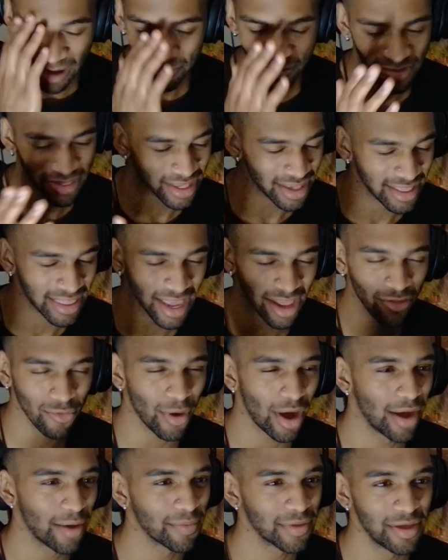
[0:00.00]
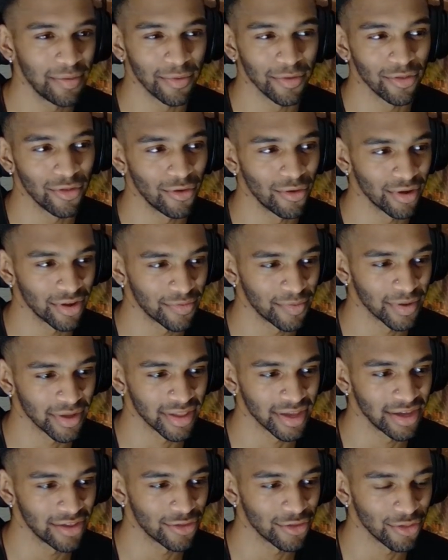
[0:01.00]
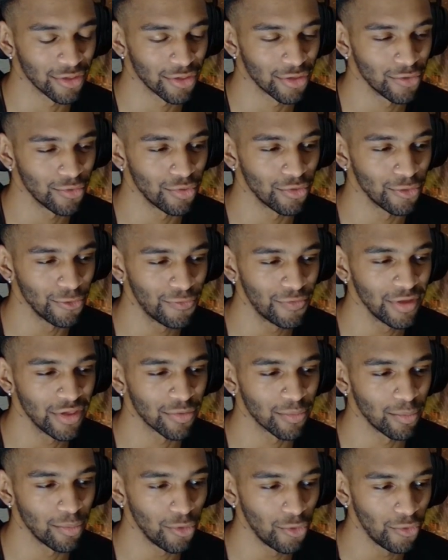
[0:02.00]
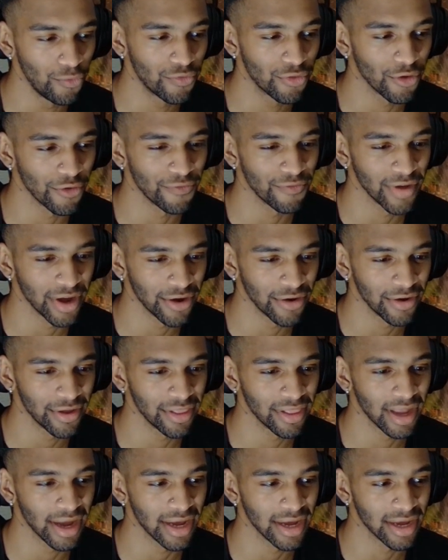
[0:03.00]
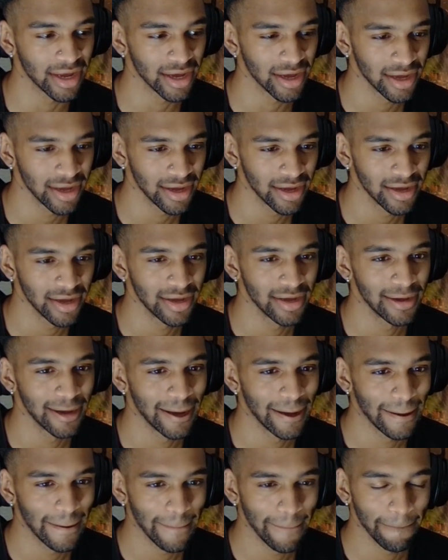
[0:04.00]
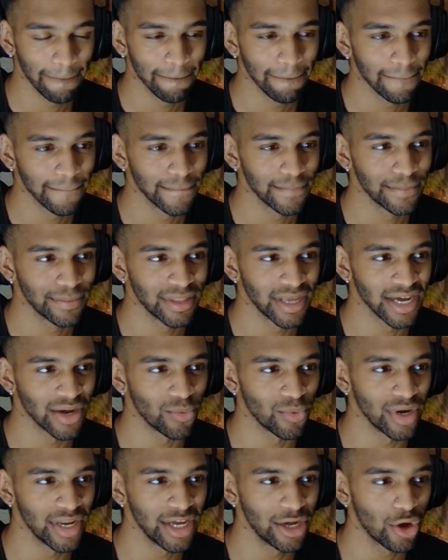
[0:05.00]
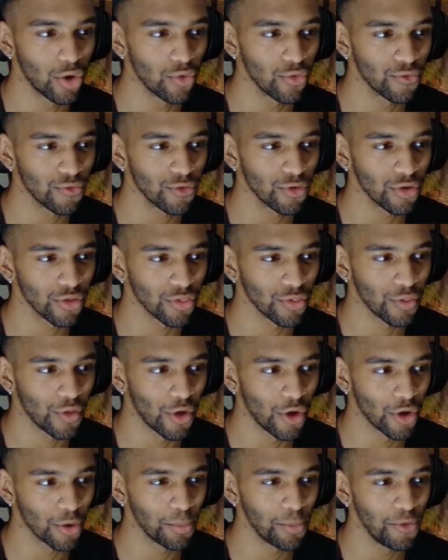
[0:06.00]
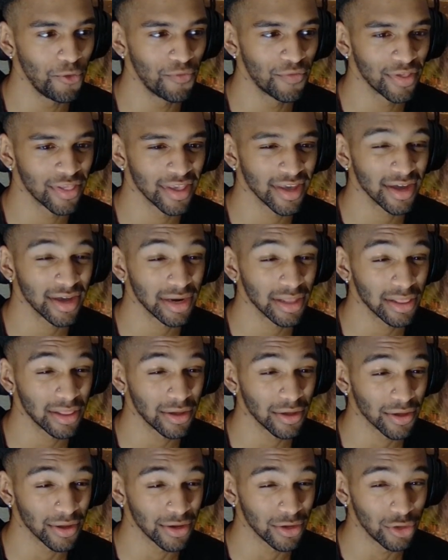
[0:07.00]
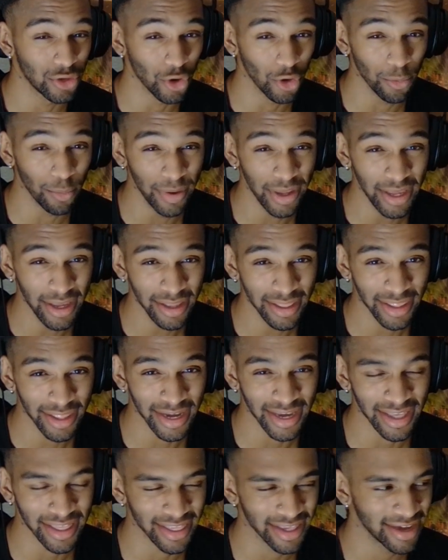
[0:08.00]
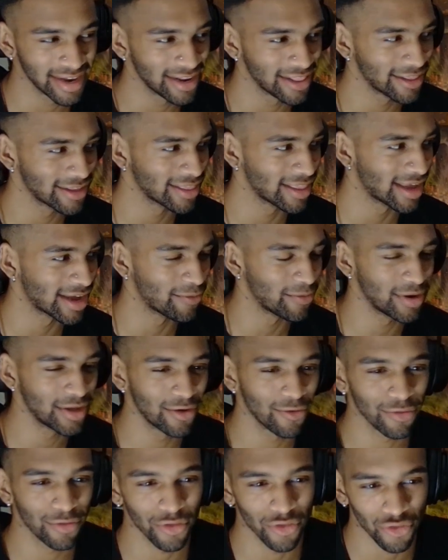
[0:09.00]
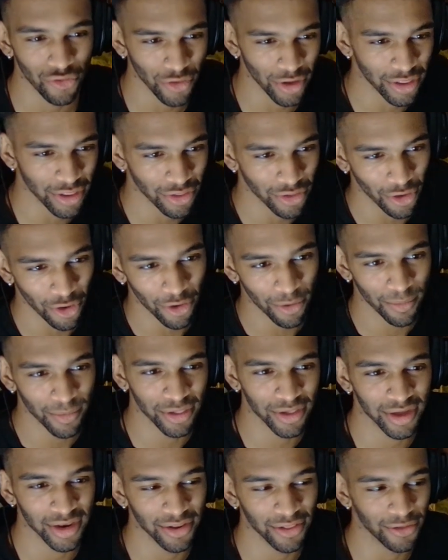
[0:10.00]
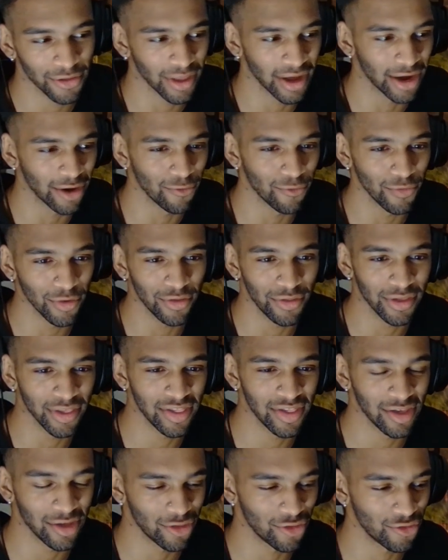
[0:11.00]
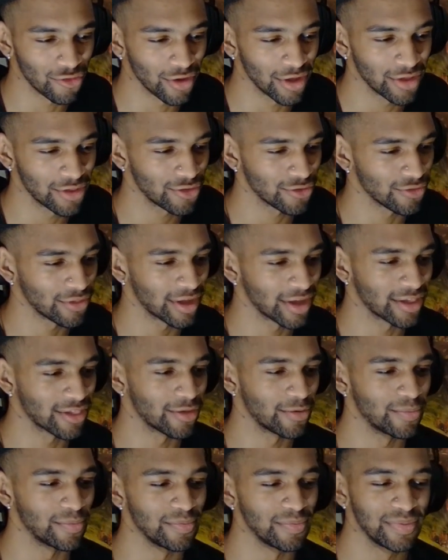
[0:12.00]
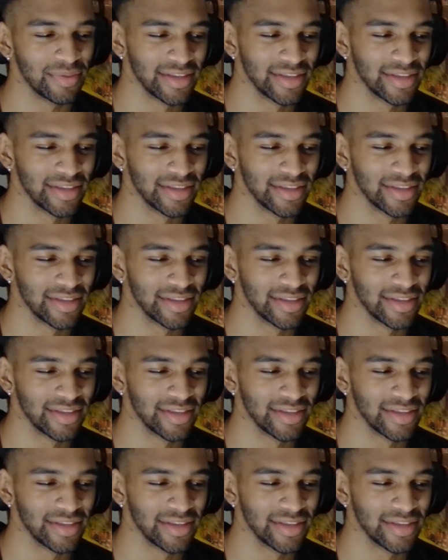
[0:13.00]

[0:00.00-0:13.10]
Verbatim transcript: see, that's why I'm keeping low expectations too. Luffy's moves are very like when he goes for a long move, is it gonna look derpy? Like, is it gonna look like when he goes to stretch his arm, is it gonna look like a realistic stretch or like some